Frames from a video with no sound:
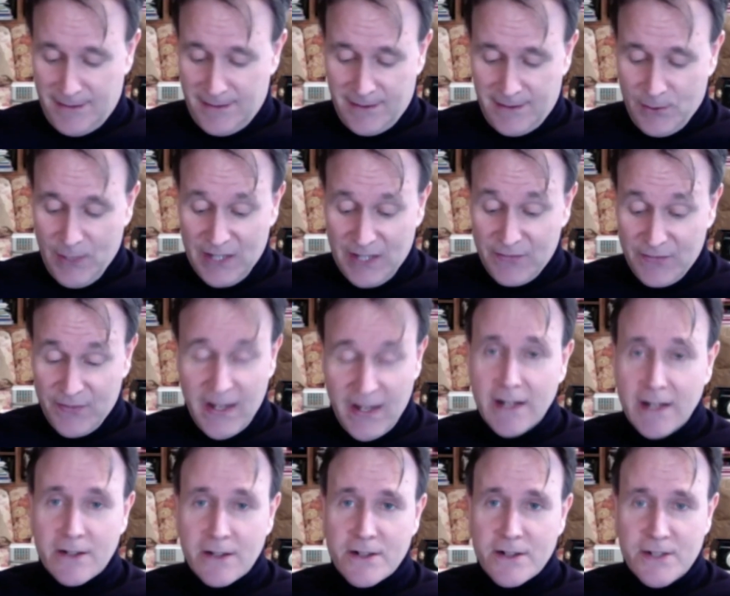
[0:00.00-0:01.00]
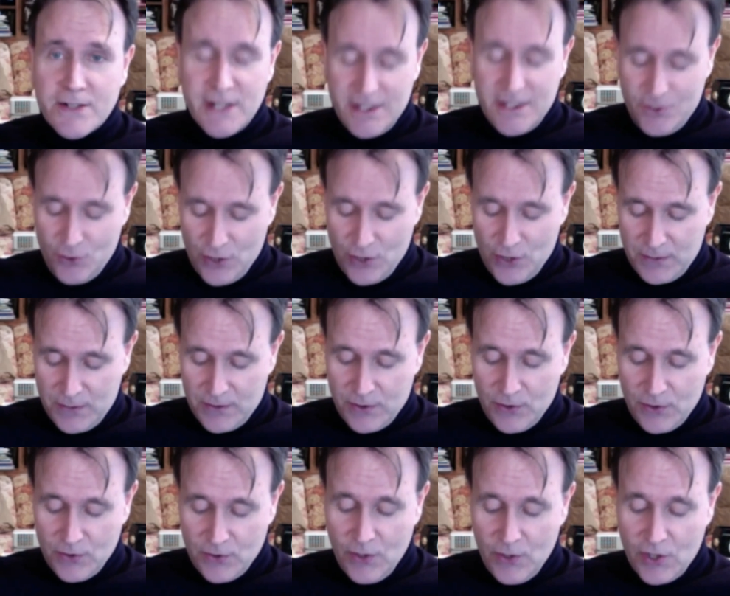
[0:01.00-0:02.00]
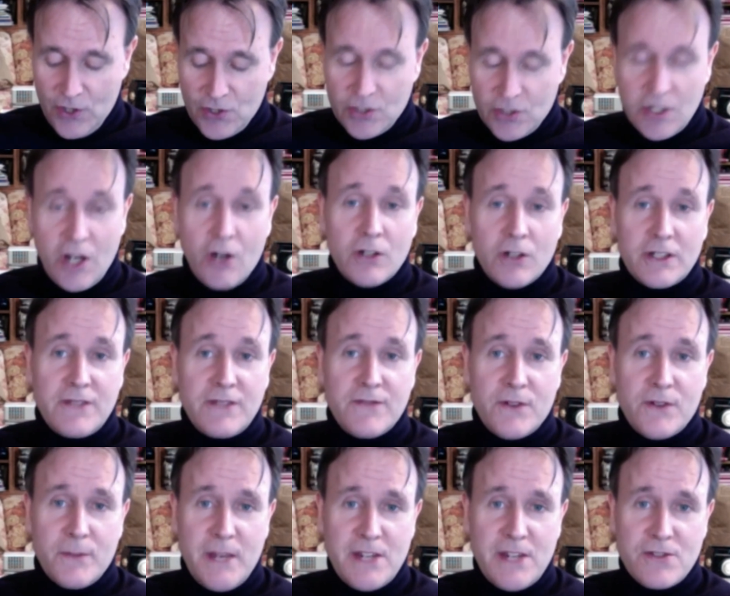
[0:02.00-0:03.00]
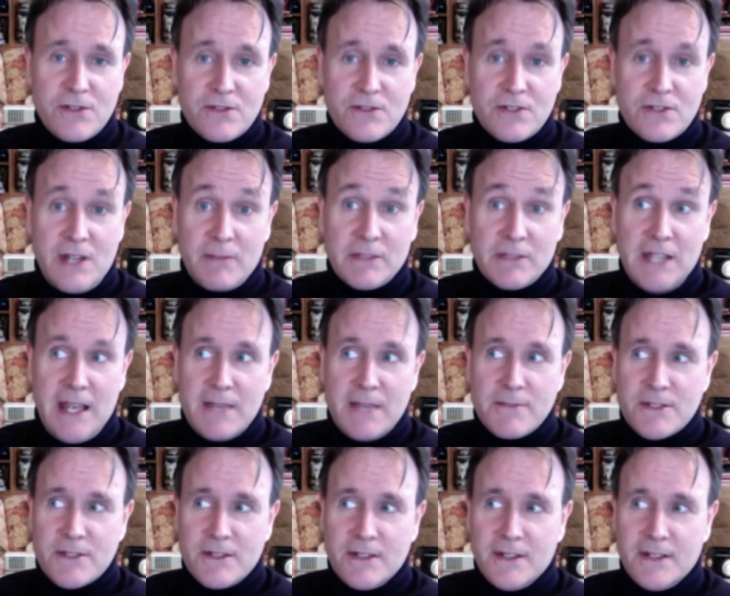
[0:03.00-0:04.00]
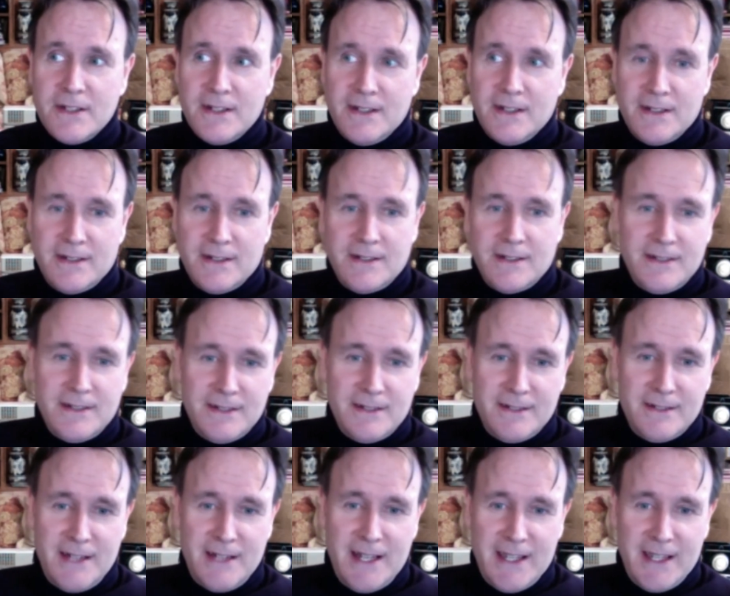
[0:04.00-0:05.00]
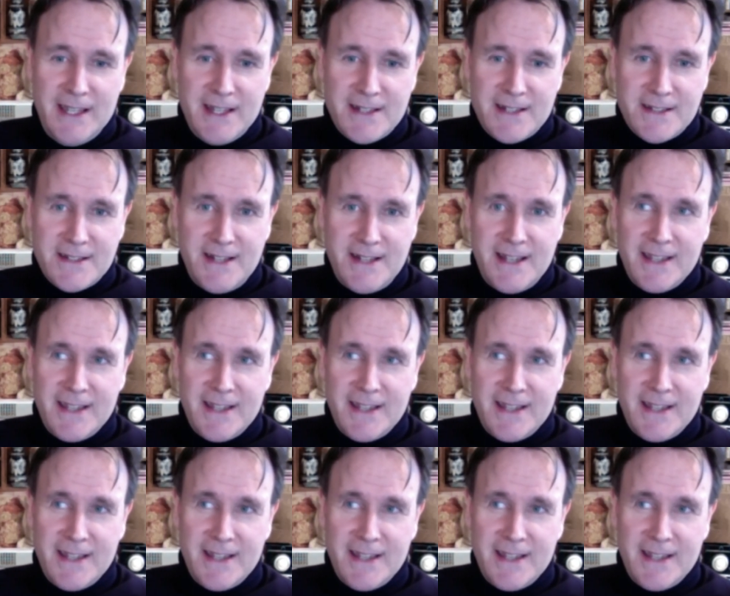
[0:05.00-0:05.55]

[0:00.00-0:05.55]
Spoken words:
great failures and you lost all the information sometimes. I guess